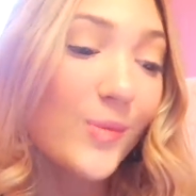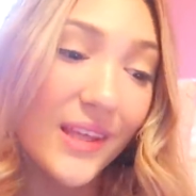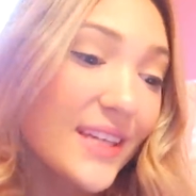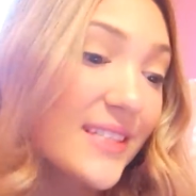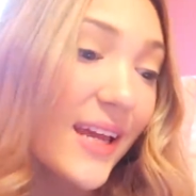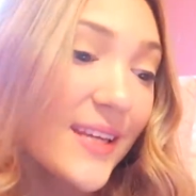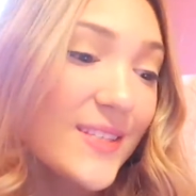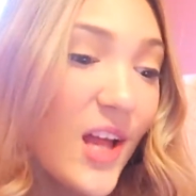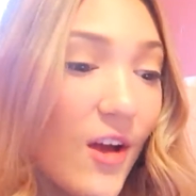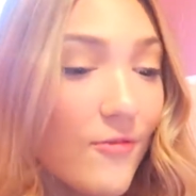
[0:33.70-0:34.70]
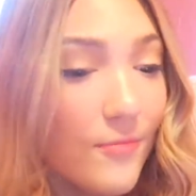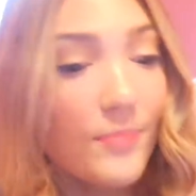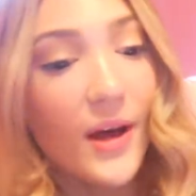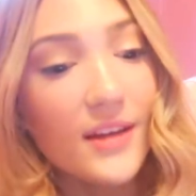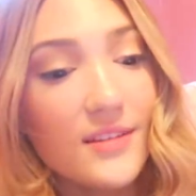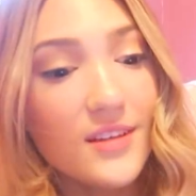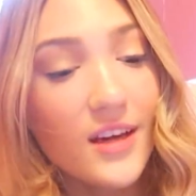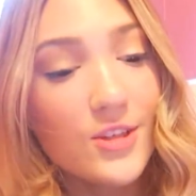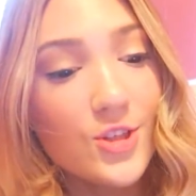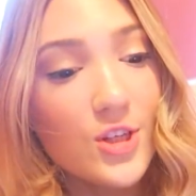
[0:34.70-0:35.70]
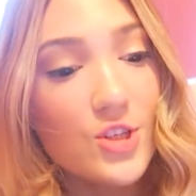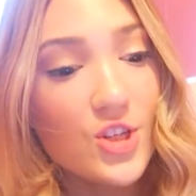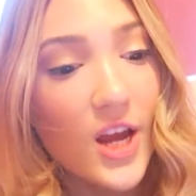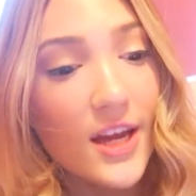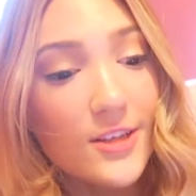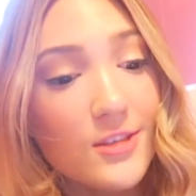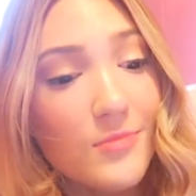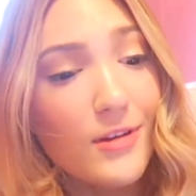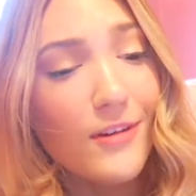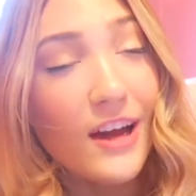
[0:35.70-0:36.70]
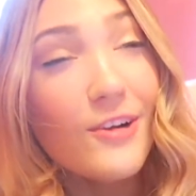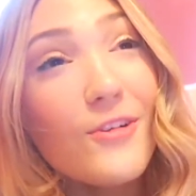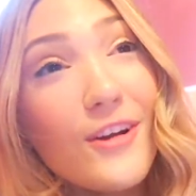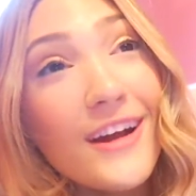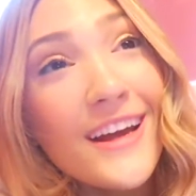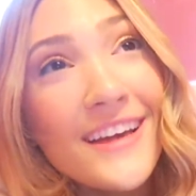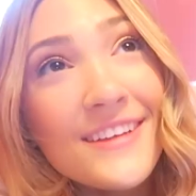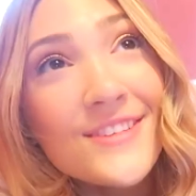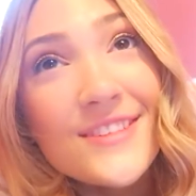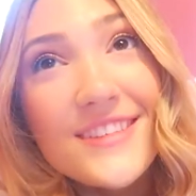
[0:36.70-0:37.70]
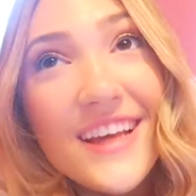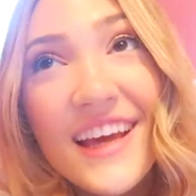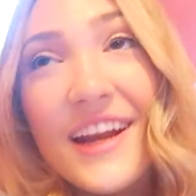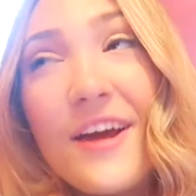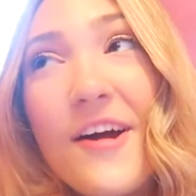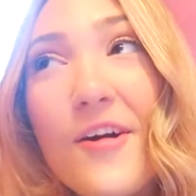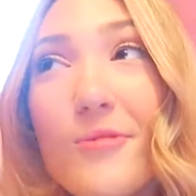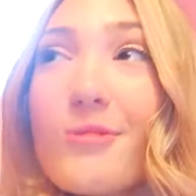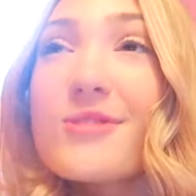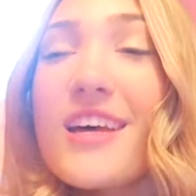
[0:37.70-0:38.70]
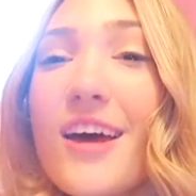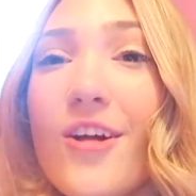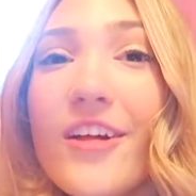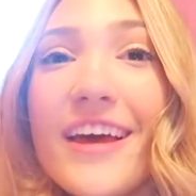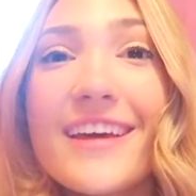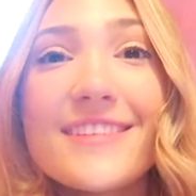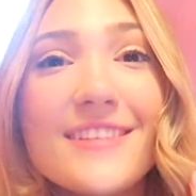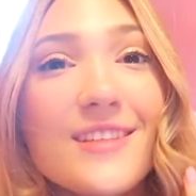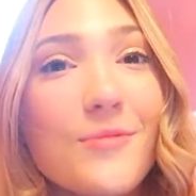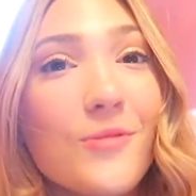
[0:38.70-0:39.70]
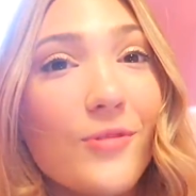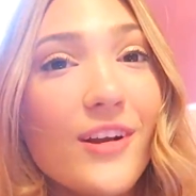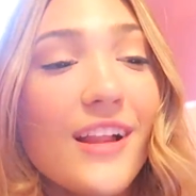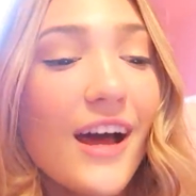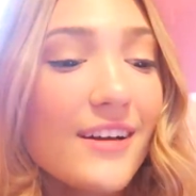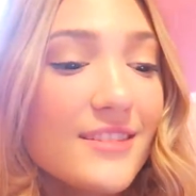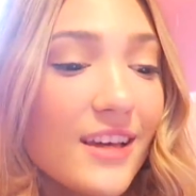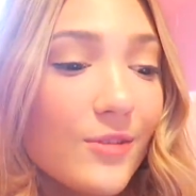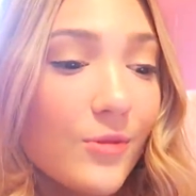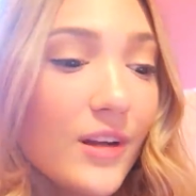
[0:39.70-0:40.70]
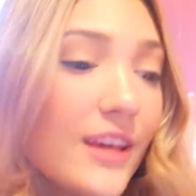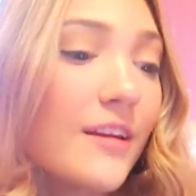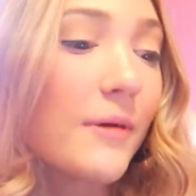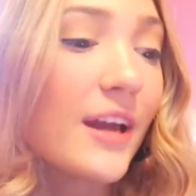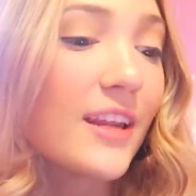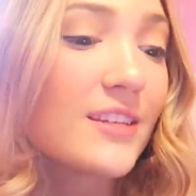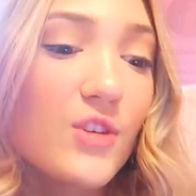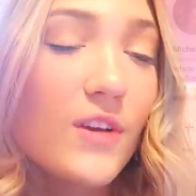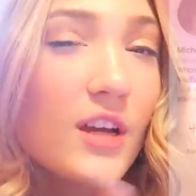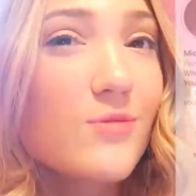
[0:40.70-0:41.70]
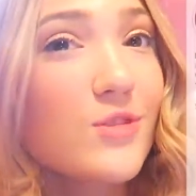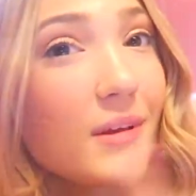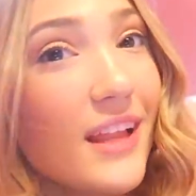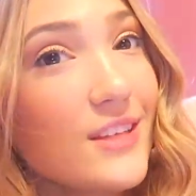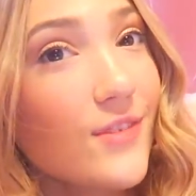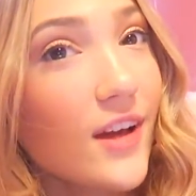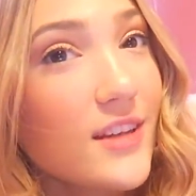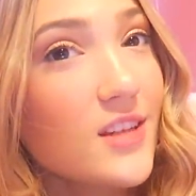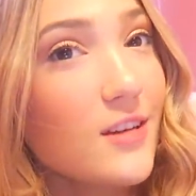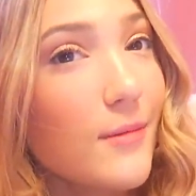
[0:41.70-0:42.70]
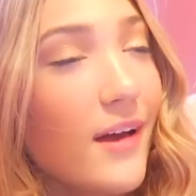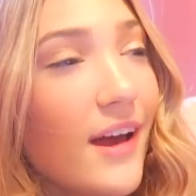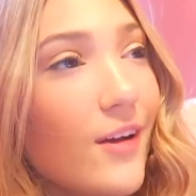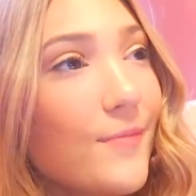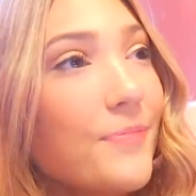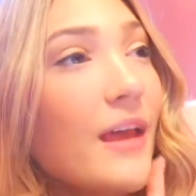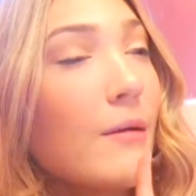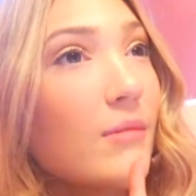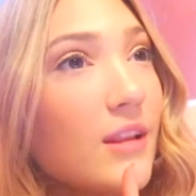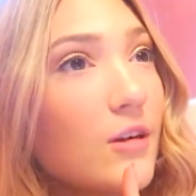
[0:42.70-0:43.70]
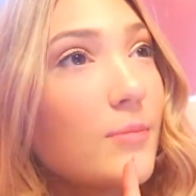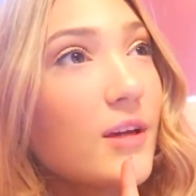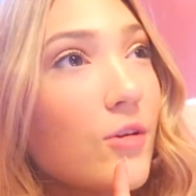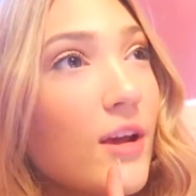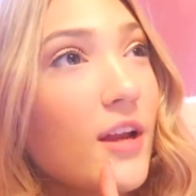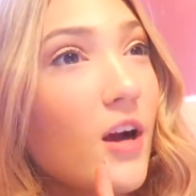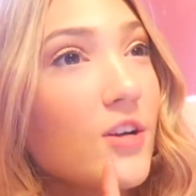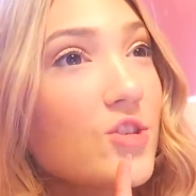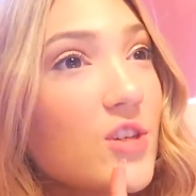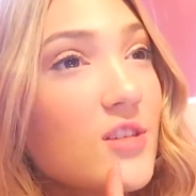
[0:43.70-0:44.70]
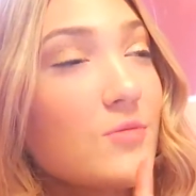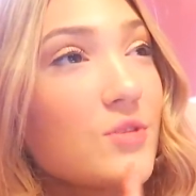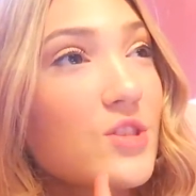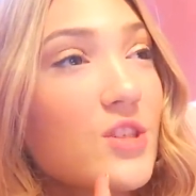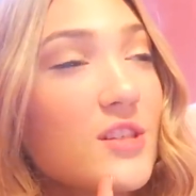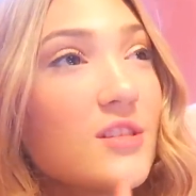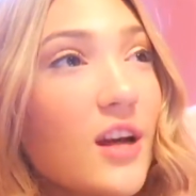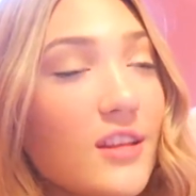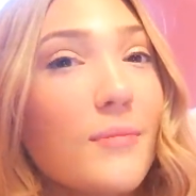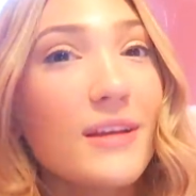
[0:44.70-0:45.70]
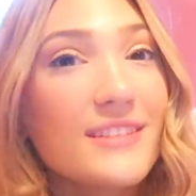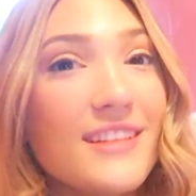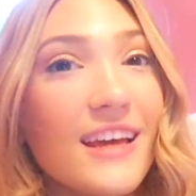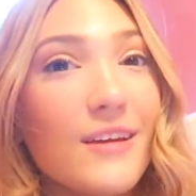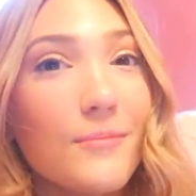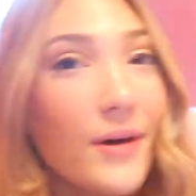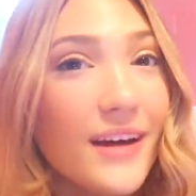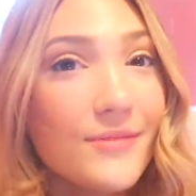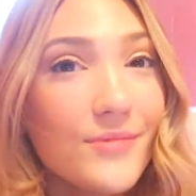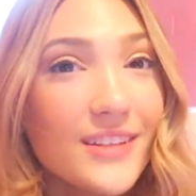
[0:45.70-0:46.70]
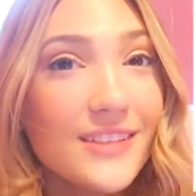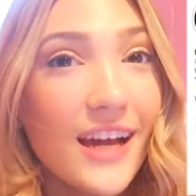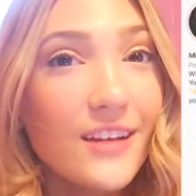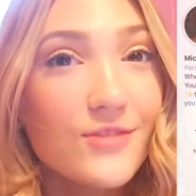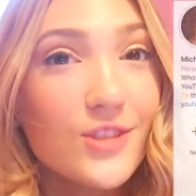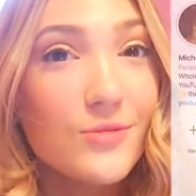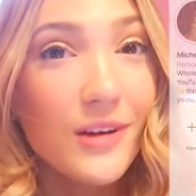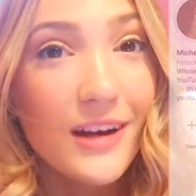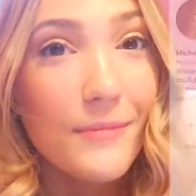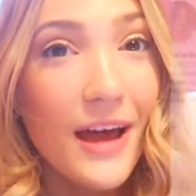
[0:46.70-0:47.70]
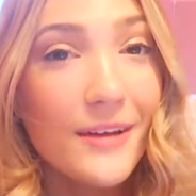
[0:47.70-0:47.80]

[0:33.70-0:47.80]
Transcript: really exciting stuff. But I just checked my final grades and I almost had all A's except in one class. I had one A minus. If you guys watched my last vlog, I talked about how I'm a little bit grade conscious, which is not the best thing, but that's kind of just where I'm